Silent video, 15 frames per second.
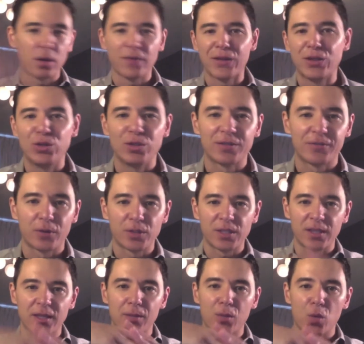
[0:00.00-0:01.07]
on the news first
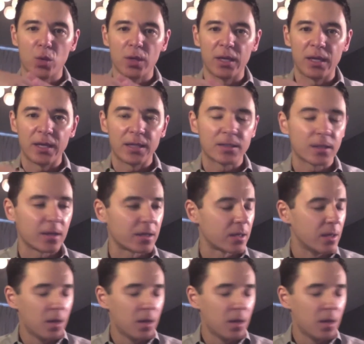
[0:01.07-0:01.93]
thing in the morning and it's like,